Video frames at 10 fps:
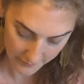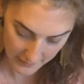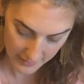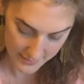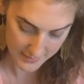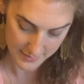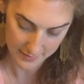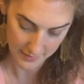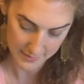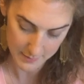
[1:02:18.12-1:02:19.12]
it's
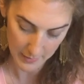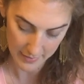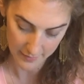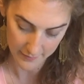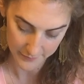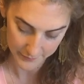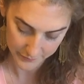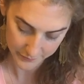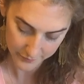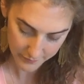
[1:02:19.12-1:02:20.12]
been
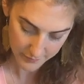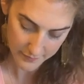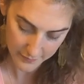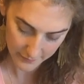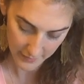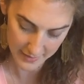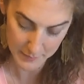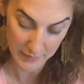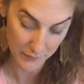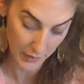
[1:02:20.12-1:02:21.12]

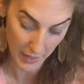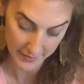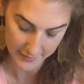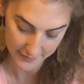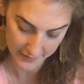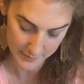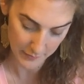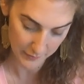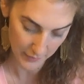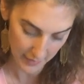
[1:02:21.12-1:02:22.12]
forgotten. It's
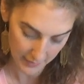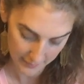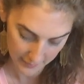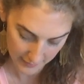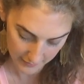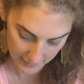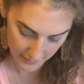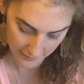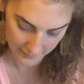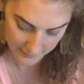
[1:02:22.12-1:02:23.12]
been forgotten that, you
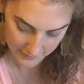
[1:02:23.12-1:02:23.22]
know,